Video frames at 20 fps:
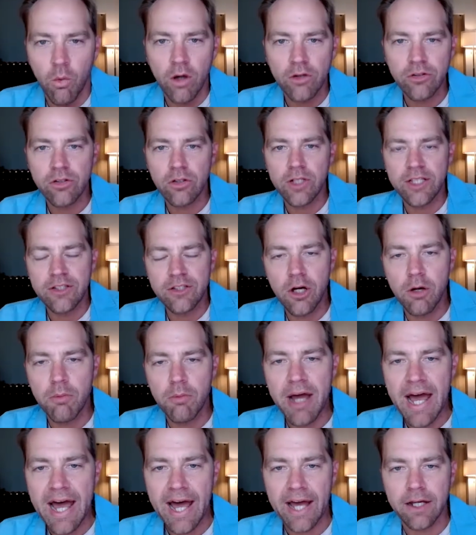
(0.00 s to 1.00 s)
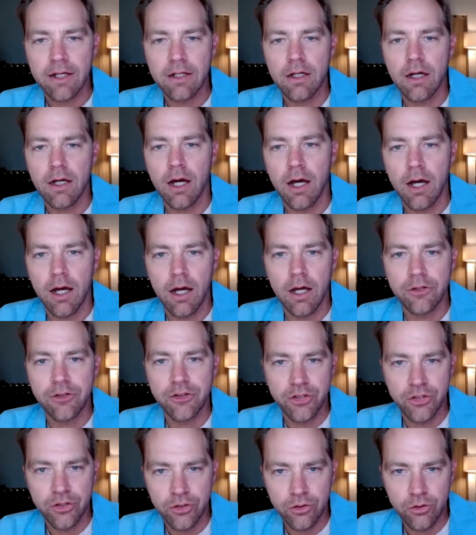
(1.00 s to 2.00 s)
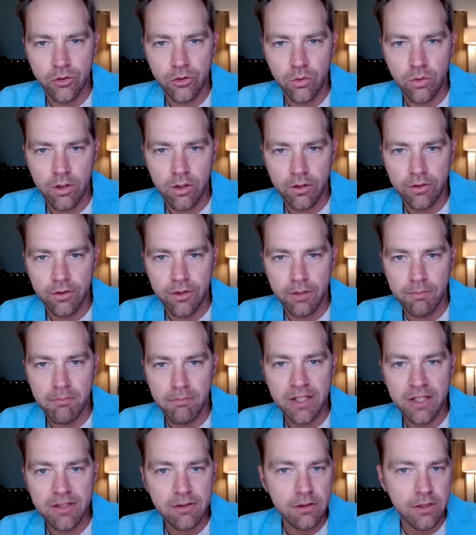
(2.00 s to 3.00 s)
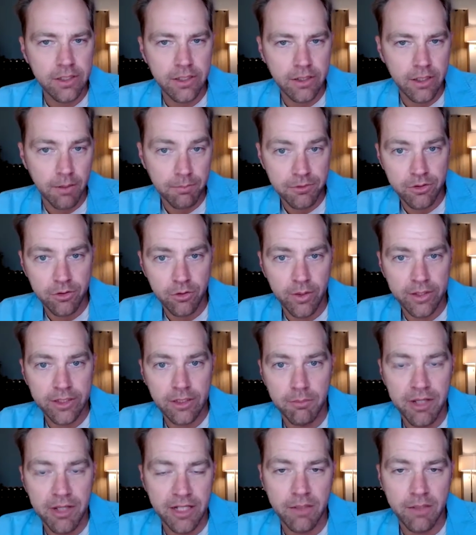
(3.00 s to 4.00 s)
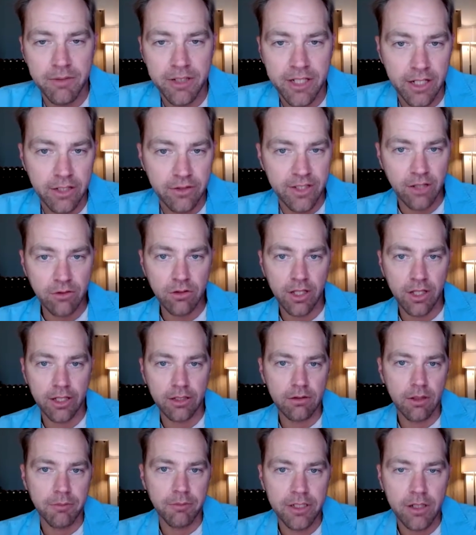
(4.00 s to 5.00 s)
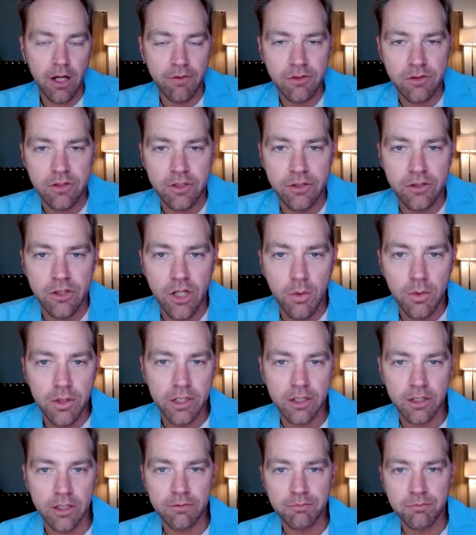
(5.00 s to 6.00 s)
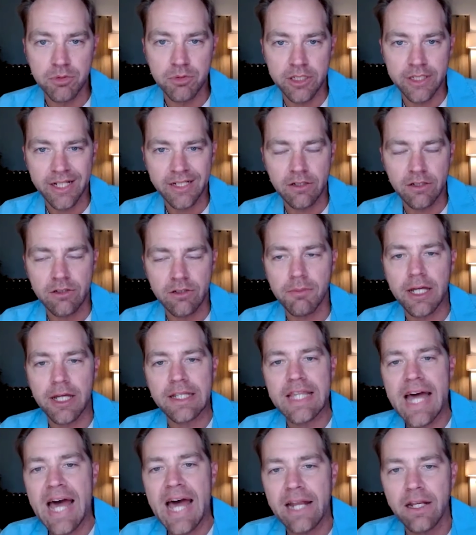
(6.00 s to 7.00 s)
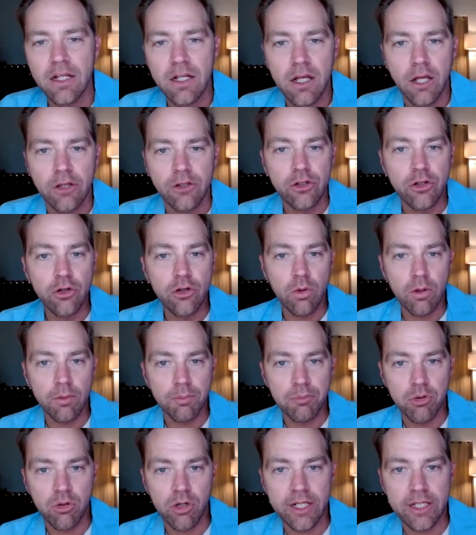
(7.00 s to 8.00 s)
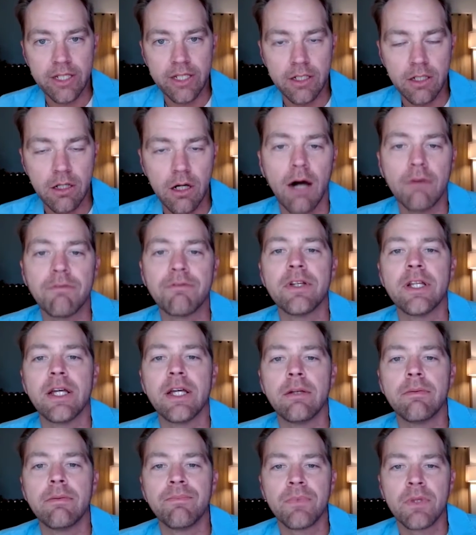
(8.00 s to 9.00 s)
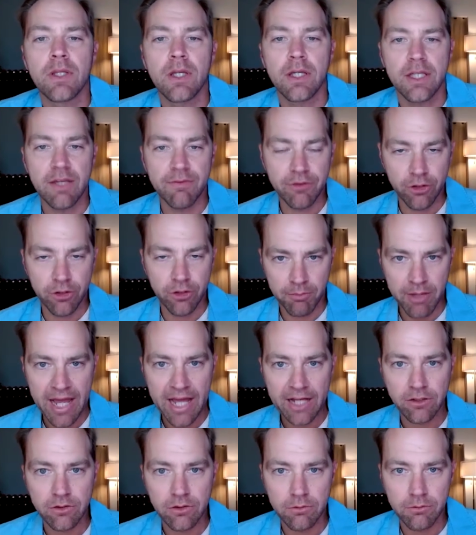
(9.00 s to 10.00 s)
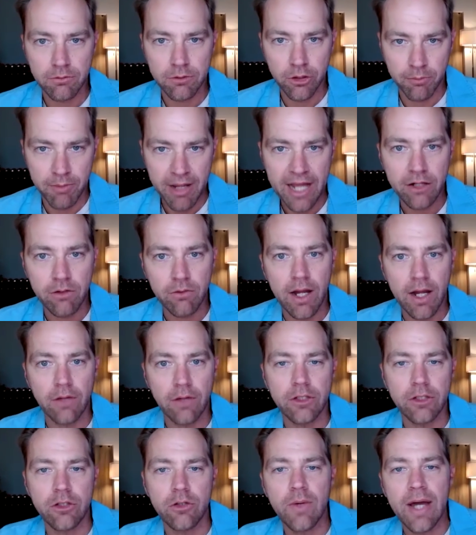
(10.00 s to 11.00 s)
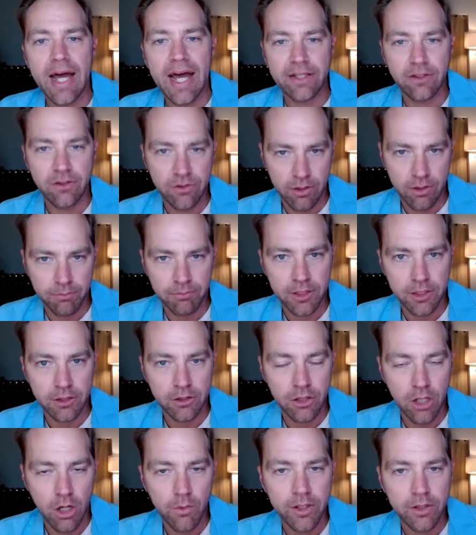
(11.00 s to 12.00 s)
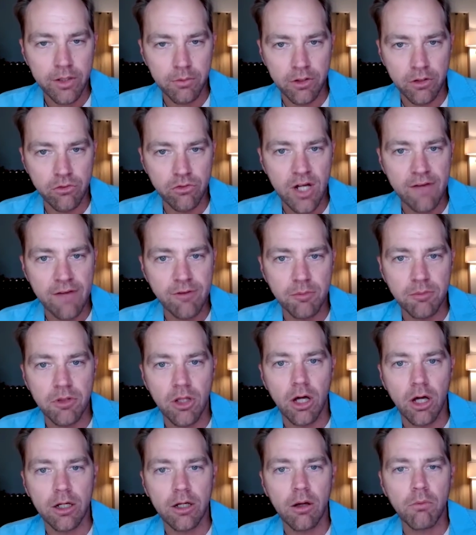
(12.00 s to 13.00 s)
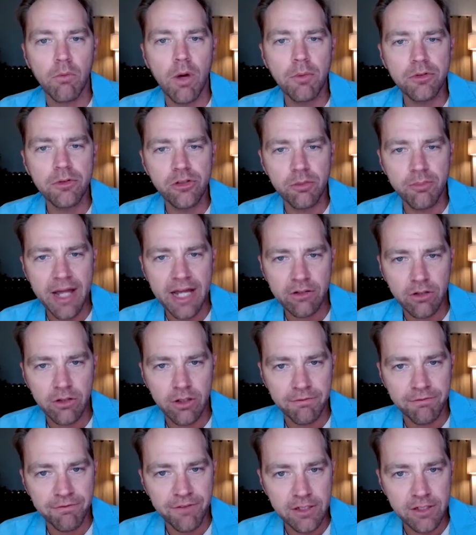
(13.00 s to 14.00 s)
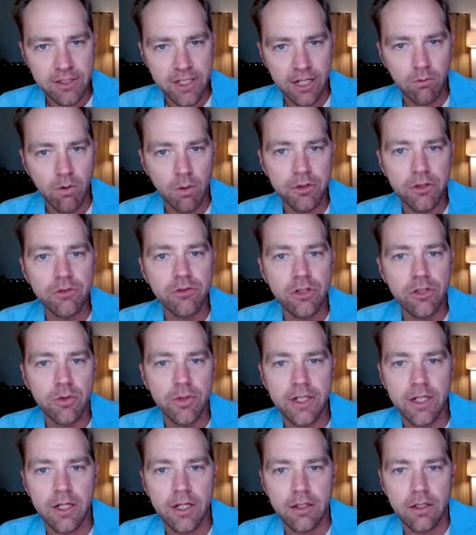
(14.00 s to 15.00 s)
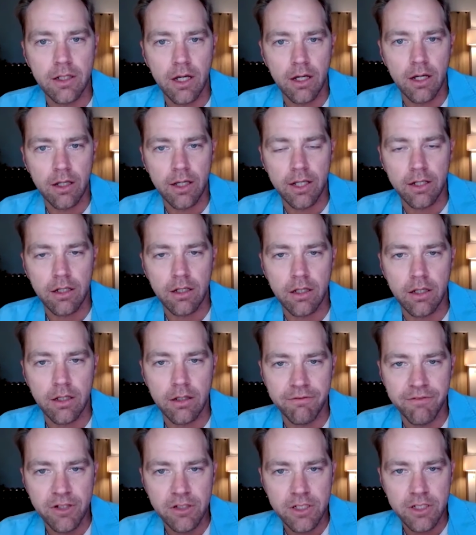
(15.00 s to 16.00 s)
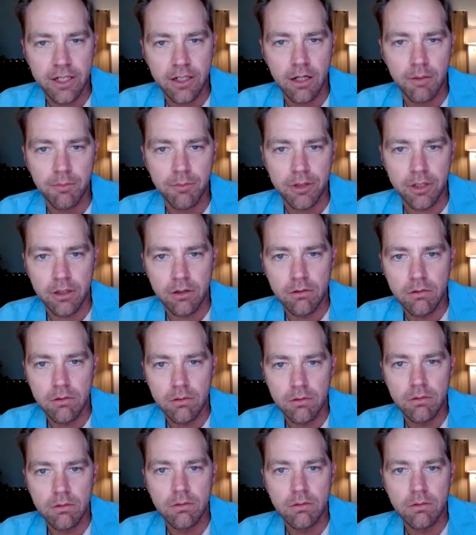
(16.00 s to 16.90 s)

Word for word: Well, so let's go back uh, to the months leading up to when the pandemic hit. It sounds like, I mean, obviously, no one could have predicted something like that. You were pretty confident, given your back your background, that you had something going with this travel blog. Uh, what was your background in fintech? What were you doing at uh, at, a, at a fintech company?